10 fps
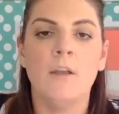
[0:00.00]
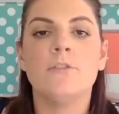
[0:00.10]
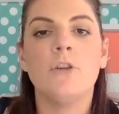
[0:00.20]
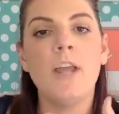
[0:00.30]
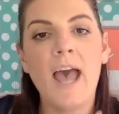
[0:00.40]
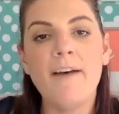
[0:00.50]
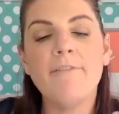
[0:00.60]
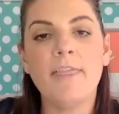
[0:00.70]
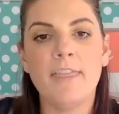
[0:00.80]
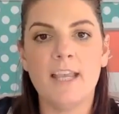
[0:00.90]
So have
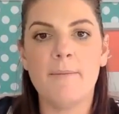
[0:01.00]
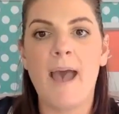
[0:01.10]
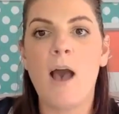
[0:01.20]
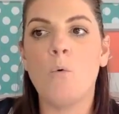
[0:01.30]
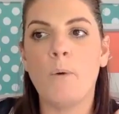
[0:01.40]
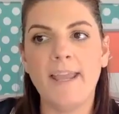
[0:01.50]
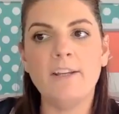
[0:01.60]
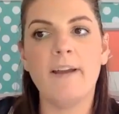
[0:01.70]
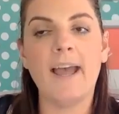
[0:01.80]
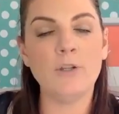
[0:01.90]
a think about where
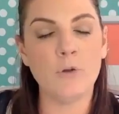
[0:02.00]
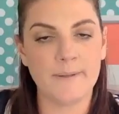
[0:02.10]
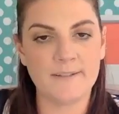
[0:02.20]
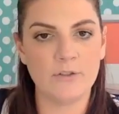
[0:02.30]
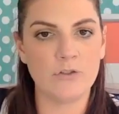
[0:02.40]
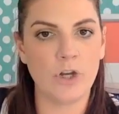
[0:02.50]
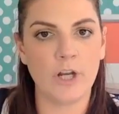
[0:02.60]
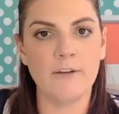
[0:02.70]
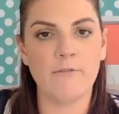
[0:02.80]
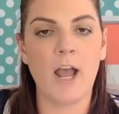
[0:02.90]
you're at in your business
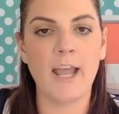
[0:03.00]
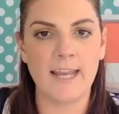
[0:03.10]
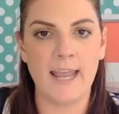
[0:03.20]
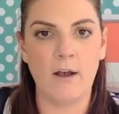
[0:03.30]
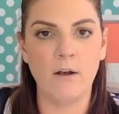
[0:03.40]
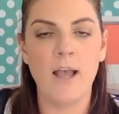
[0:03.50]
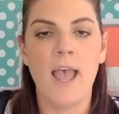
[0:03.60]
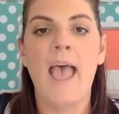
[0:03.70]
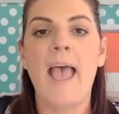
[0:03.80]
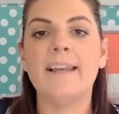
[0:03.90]
journey right now,
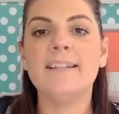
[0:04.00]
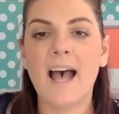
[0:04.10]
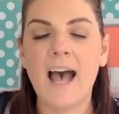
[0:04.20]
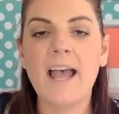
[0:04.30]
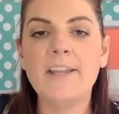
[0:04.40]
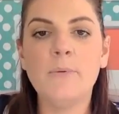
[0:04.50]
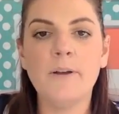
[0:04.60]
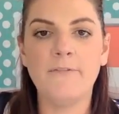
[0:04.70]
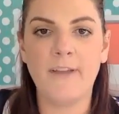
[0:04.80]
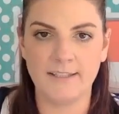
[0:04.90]
and are you
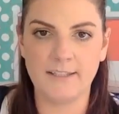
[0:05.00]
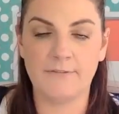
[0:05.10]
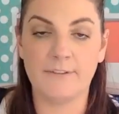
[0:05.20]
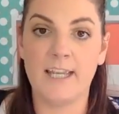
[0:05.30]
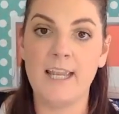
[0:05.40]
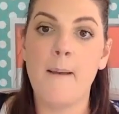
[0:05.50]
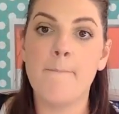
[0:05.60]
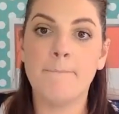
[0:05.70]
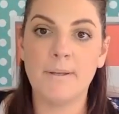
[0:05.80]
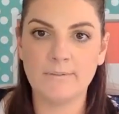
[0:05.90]
effectively
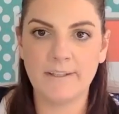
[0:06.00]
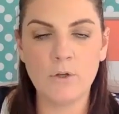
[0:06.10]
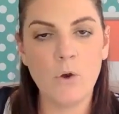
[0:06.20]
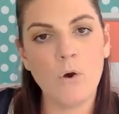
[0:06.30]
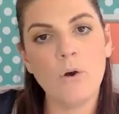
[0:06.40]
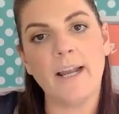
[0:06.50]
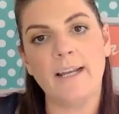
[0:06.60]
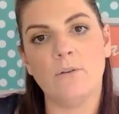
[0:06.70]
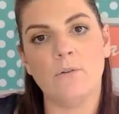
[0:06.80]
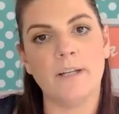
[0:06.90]
building your
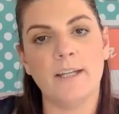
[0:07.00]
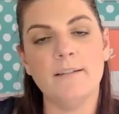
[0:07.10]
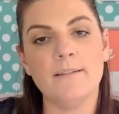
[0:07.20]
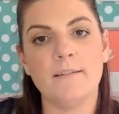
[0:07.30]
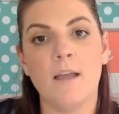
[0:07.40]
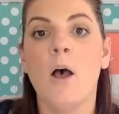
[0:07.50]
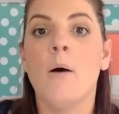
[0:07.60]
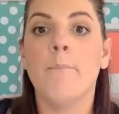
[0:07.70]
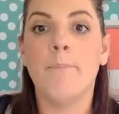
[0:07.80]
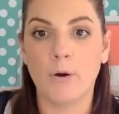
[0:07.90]
organic audience,
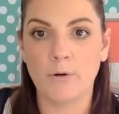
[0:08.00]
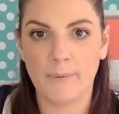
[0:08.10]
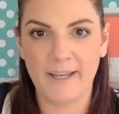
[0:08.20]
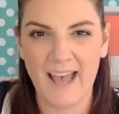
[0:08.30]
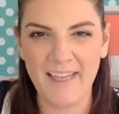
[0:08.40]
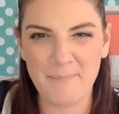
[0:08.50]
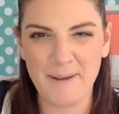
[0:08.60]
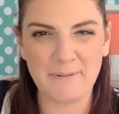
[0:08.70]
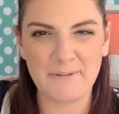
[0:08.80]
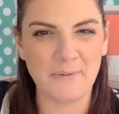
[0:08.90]
borrowing other
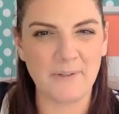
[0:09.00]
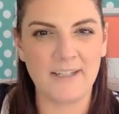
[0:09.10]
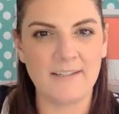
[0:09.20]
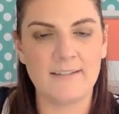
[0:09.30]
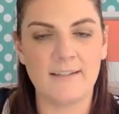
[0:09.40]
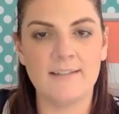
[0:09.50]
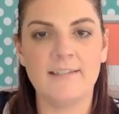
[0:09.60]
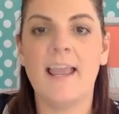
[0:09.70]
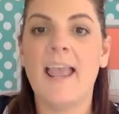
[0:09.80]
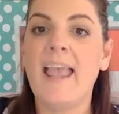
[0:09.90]
people's
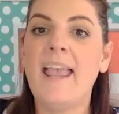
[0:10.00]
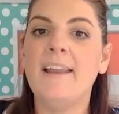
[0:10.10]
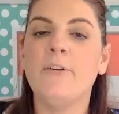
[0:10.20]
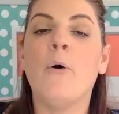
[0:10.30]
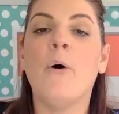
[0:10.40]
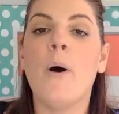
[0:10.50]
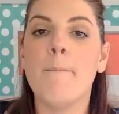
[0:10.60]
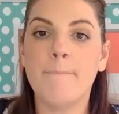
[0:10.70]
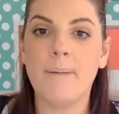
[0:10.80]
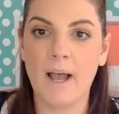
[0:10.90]
audiences, and
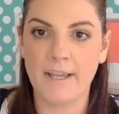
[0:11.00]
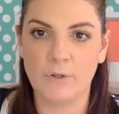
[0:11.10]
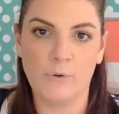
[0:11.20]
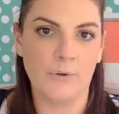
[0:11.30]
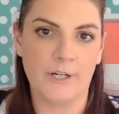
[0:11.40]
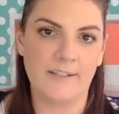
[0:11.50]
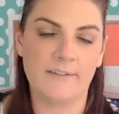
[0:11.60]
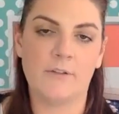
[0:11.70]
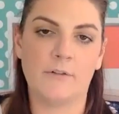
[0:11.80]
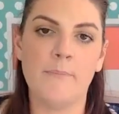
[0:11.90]
or buying your
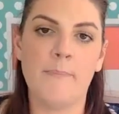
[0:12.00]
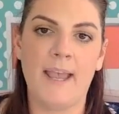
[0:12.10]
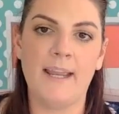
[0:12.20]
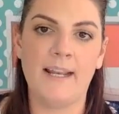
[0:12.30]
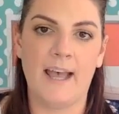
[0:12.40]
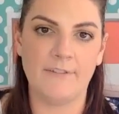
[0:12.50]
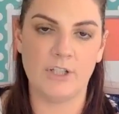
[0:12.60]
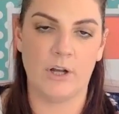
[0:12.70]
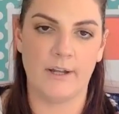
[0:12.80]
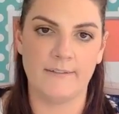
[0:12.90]
audience through paid
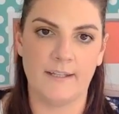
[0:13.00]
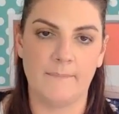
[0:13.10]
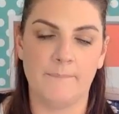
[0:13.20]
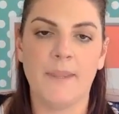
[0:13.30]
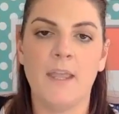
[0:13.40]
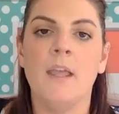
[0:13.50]
advertising.